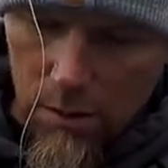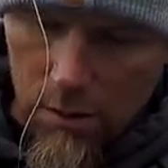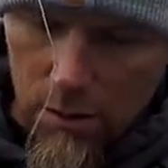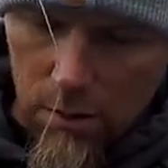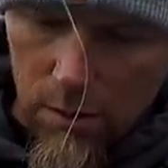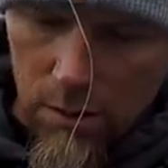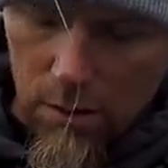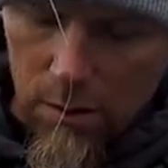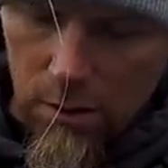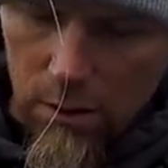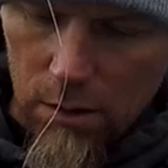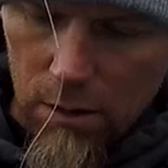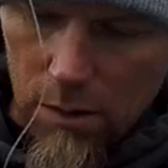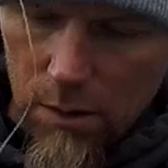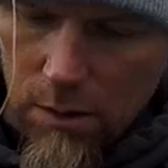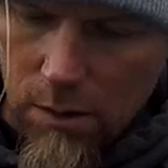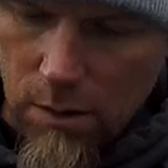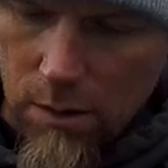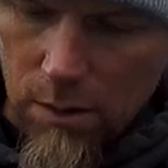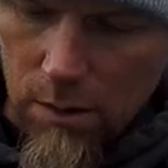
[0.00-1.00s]

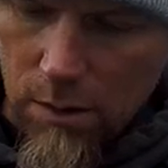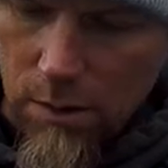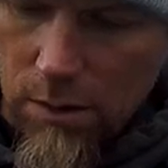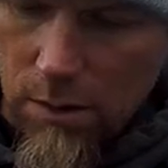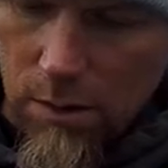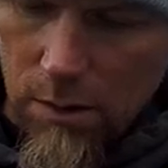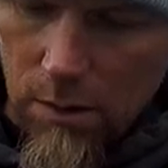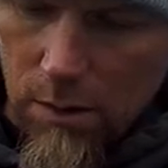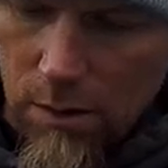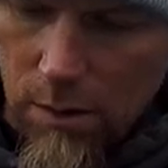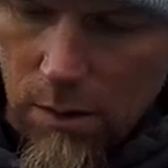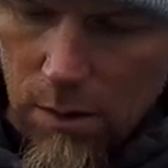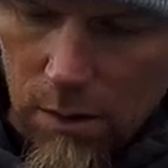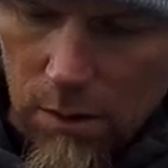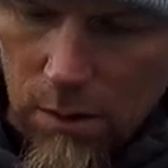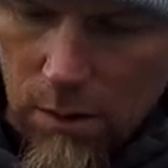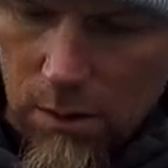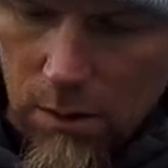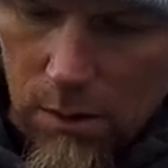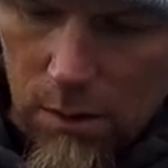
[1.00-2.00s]

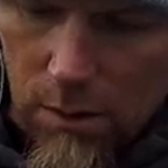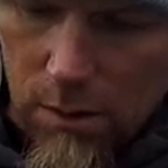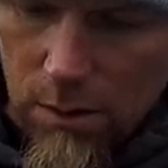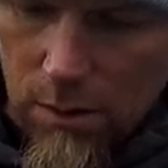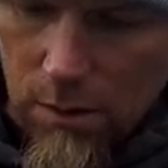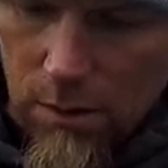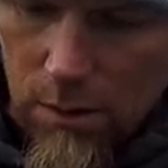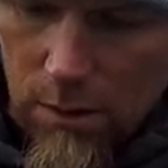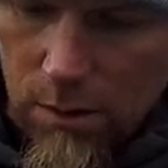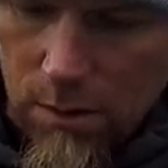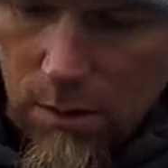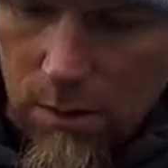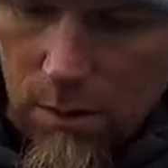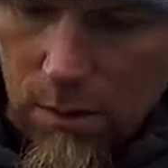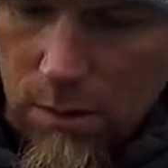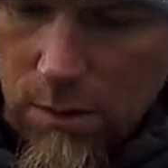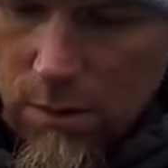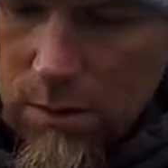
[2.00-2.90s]
Nothing is said.